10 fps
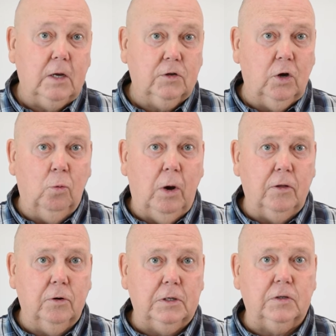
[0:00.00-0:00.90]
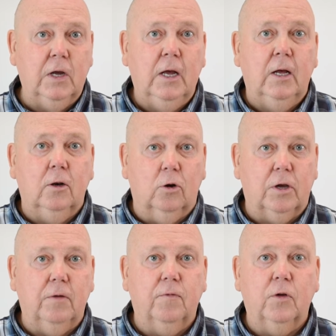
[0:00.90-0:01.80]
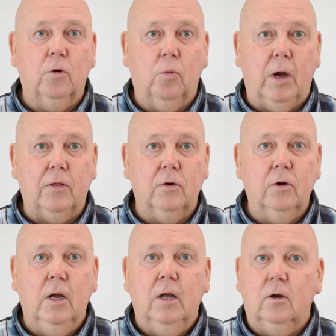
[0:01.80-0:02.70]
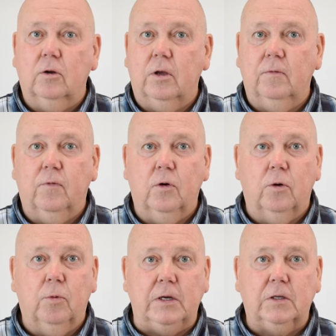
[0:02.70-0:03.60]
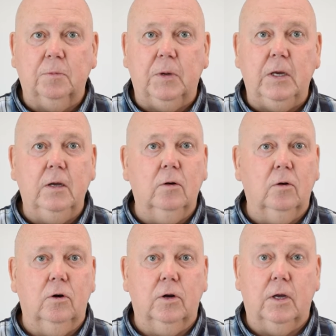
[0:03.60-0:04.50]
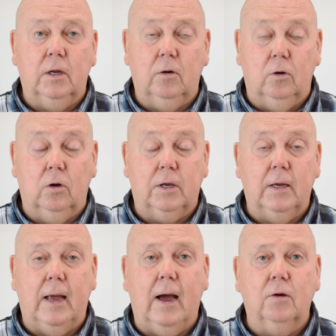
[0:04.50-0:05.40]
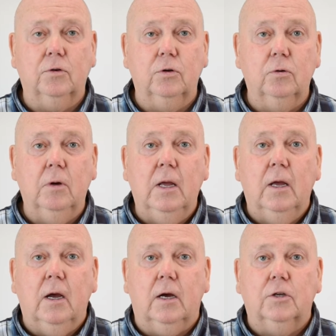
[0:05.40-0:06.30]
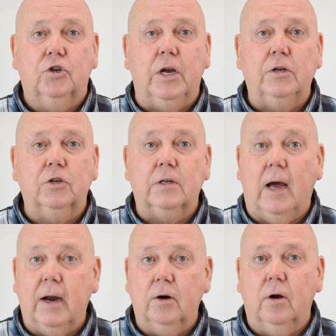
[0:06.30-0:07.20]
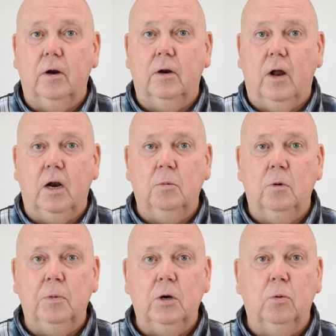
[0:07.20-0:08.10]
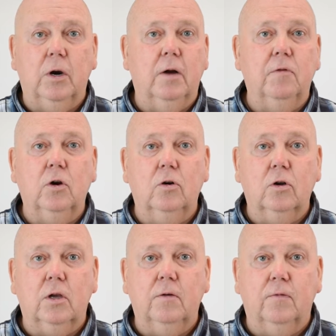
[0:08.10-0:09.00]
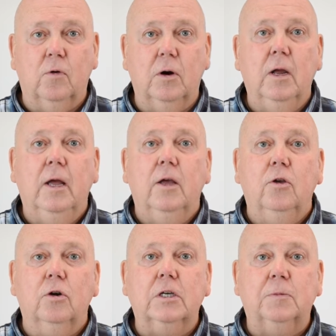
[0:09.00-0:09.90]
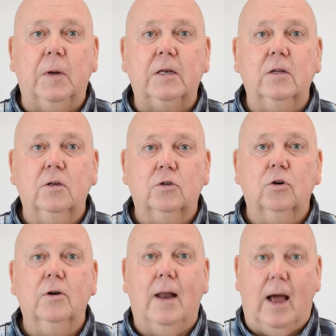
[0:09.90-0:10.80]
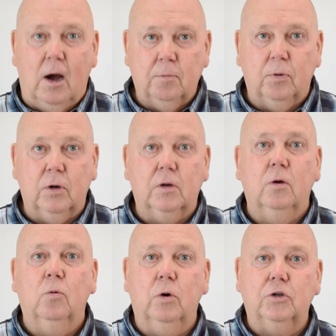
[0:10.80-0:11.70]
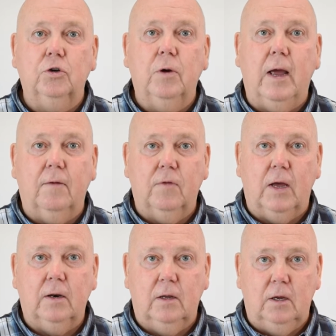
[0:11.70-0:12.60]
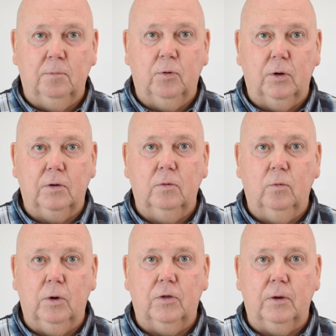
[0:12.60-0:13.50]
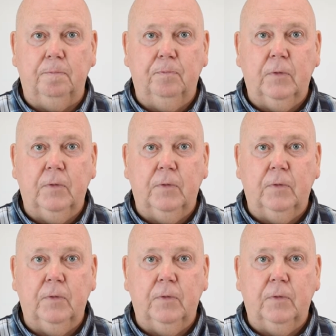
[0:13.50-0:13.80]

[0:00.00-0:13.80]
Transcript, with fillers: So whether it's looking for the weather, looking for a recipe, looking, looking how to uh, change a tire on an automobile, whatever you're looking for, you're expecting a certain output once you have that input with it.